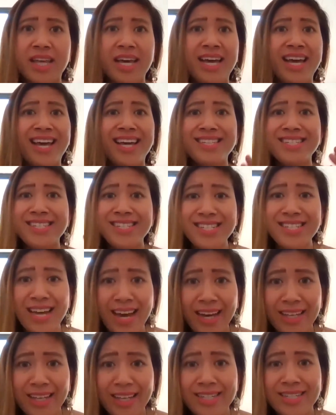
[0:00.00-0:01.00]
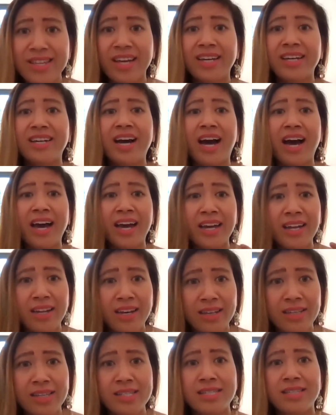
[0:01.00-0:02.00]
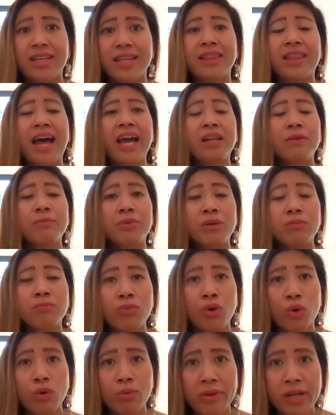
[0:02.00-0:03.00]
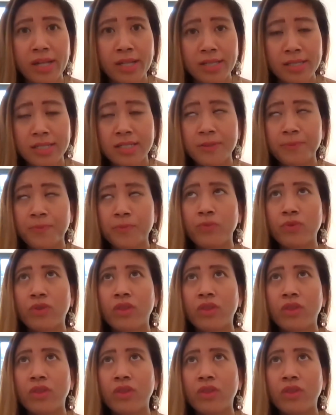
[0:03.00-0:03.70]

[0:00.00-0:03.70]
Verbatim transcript: the insights, the guidance, the light bulb moments,